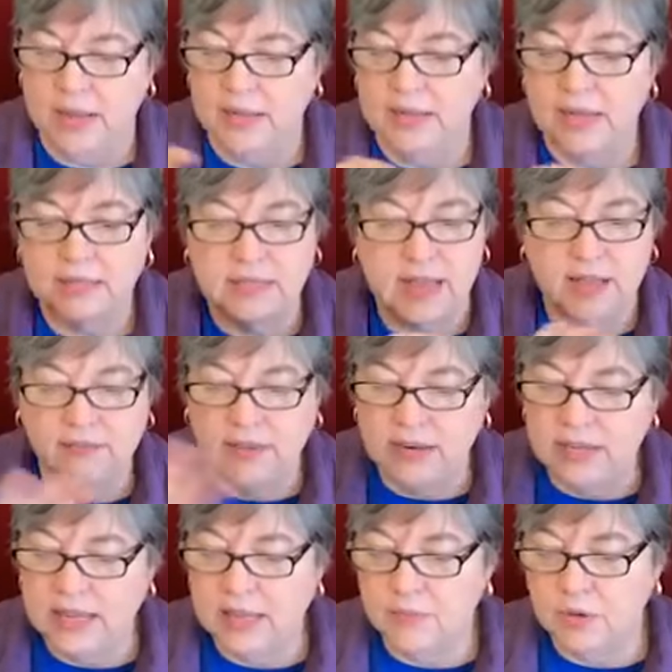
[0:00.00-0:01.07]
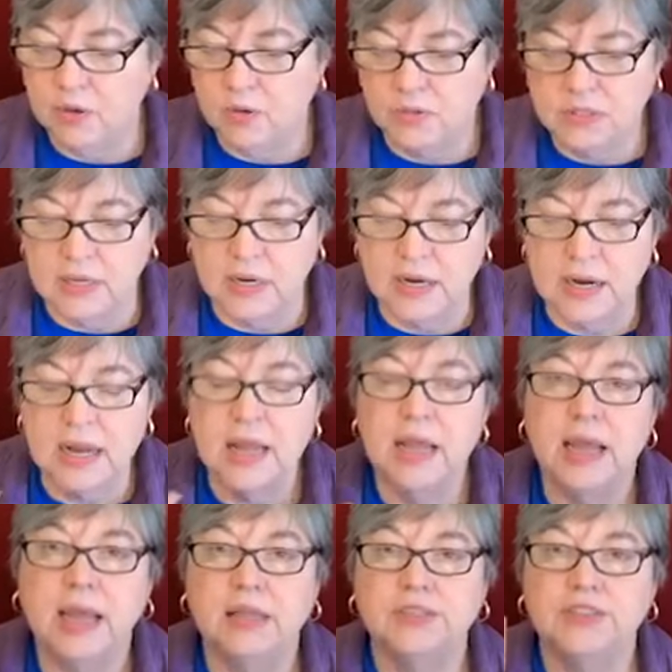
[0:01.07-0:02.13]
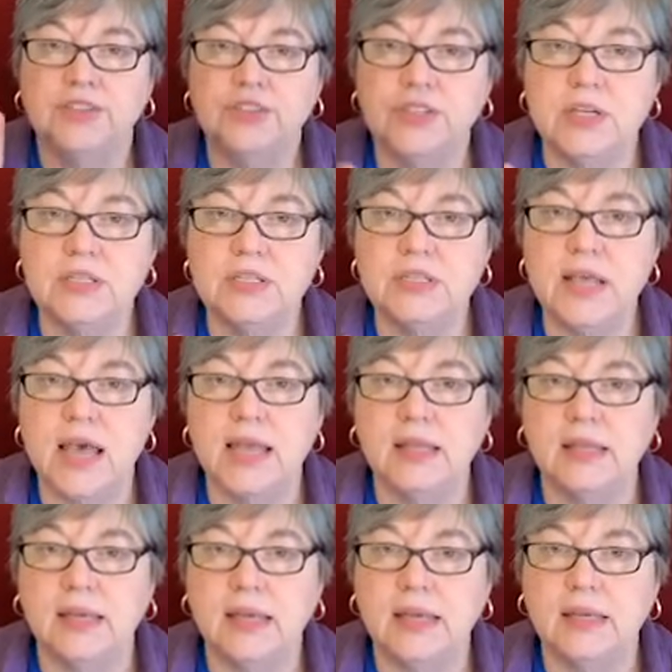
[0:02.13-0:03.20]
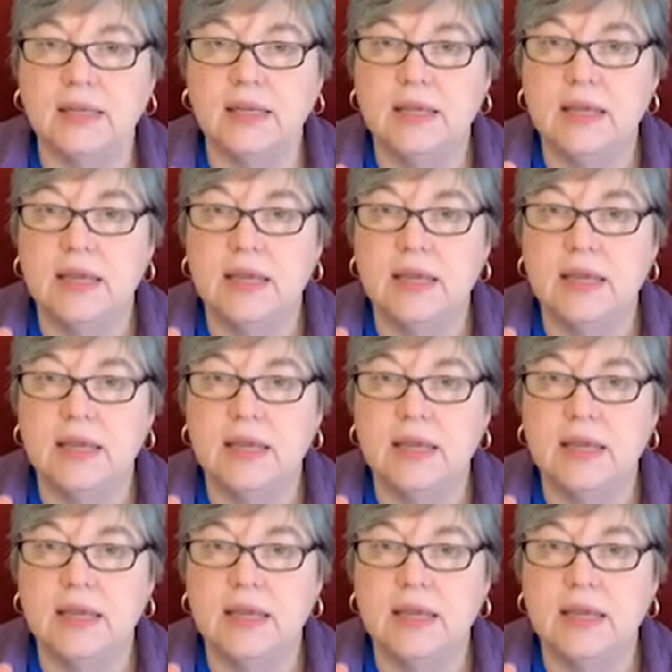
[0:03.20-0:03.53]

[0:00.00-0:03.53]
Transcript: It doesn't have any chemicals in it. It's just saline.